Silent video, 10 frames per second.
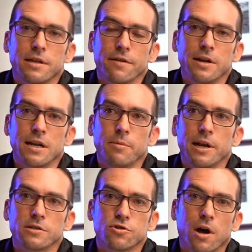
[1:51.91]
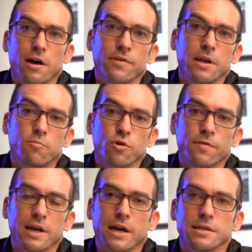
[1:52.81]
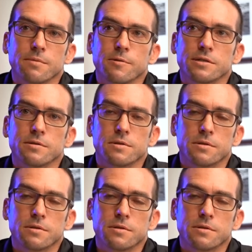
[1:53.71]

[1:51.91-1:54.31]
definitely been a drive in improving customers'